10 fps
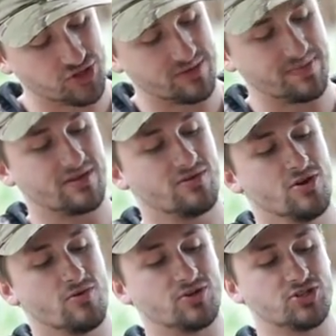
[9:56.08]
in shipping,
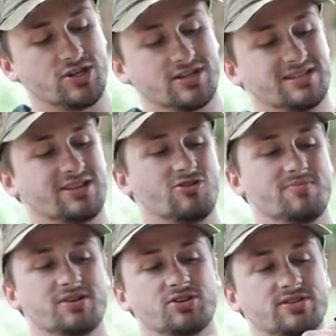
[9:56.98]
which sucks a little
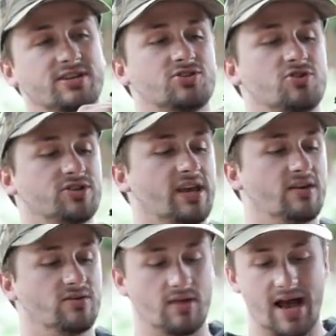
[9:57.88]
bit, just that charging
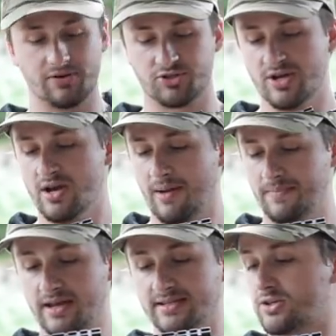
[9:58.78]
handle latch.
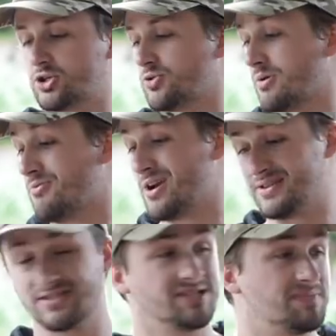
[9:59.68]
I'm not exactly sure what
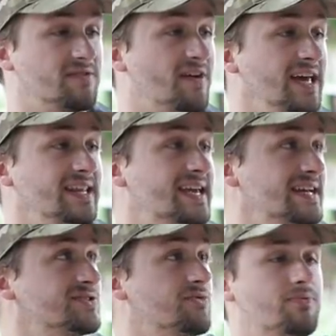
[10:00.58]
brand this is, but if I had to
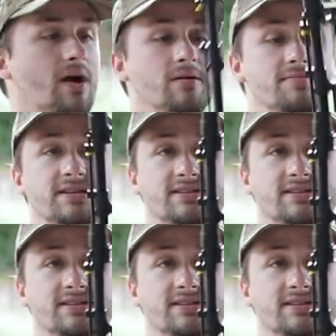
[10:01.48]
guess, it would probably be a